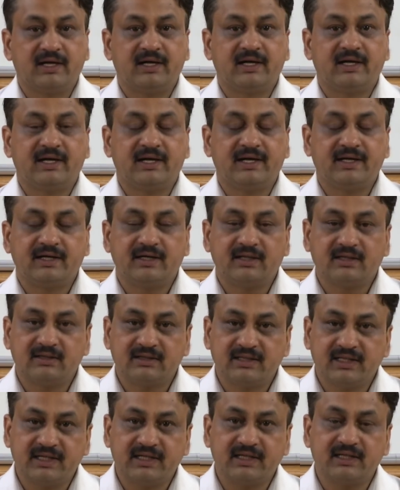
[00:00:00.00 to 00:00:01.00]
and
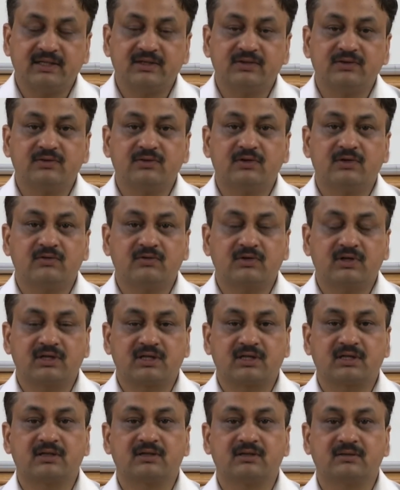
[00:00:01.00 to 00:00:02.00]
then you have
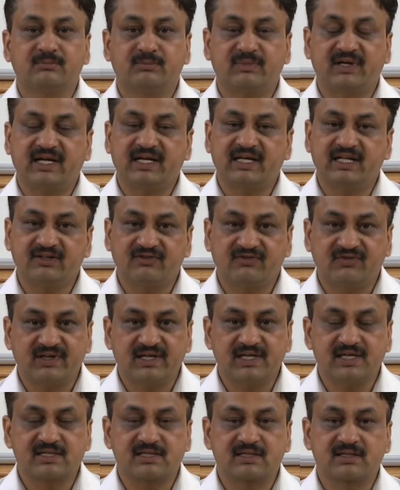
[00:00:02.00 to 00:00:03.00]
got planning
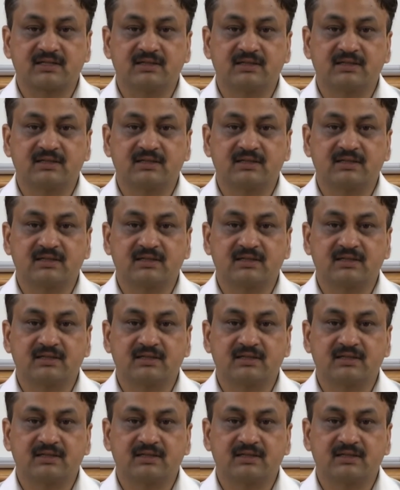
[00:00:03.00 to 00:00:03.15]
phase,